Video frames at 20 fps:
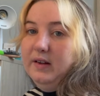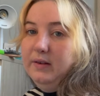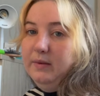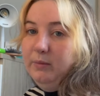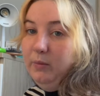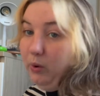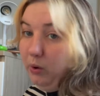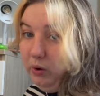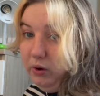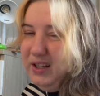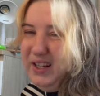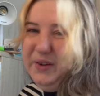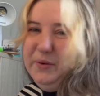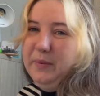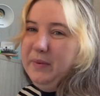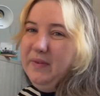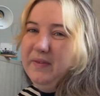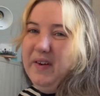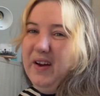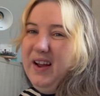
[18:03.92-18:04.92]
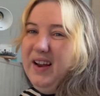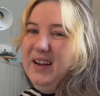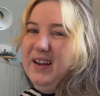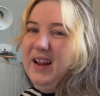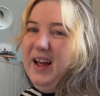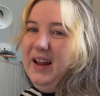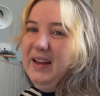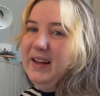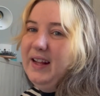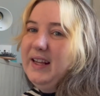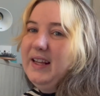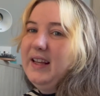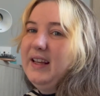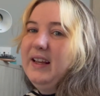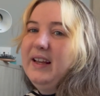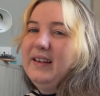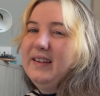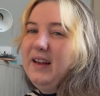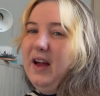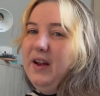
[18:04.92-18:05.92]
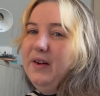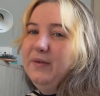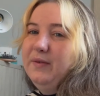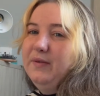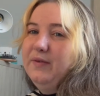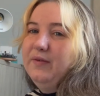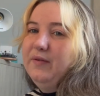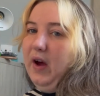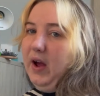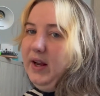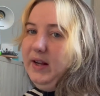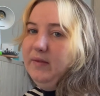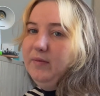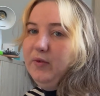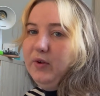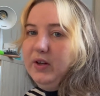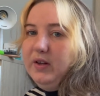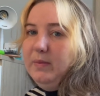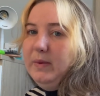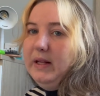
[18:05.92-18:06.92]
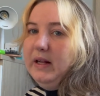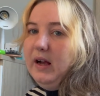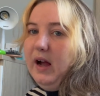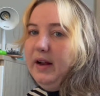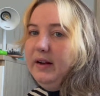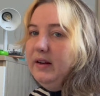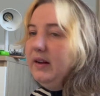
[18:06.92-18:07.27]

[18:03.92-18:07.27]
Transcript: more it will be fine, and like it's kind of fine for it to be kind of